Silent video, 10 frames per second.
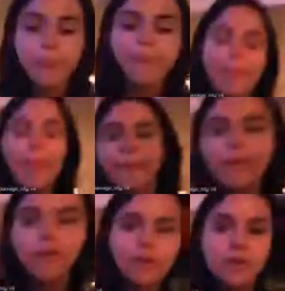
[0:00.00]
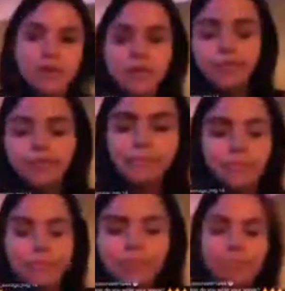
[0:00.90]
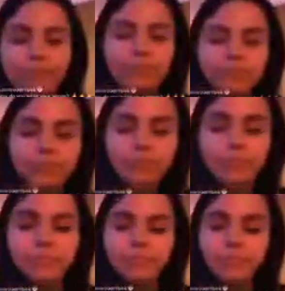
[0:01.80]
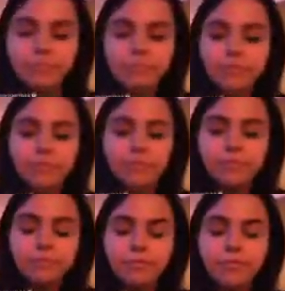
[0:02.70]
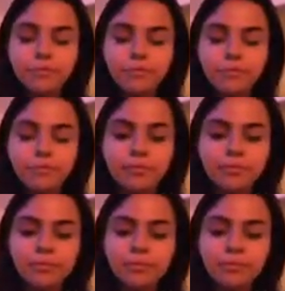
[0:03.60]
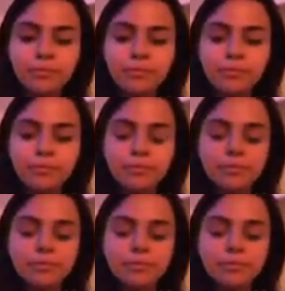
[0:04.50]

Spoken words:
No one is speaking in this clip.